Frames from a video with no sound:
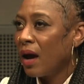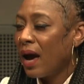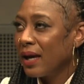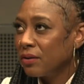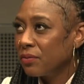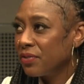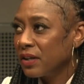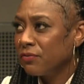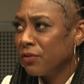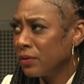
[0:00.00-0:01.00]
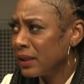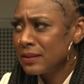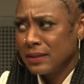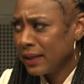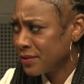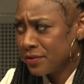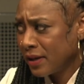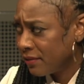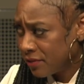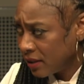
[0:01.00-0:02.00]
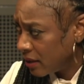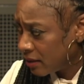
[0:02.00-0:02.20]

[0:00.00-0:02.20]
I don't think voting is the answer to everything.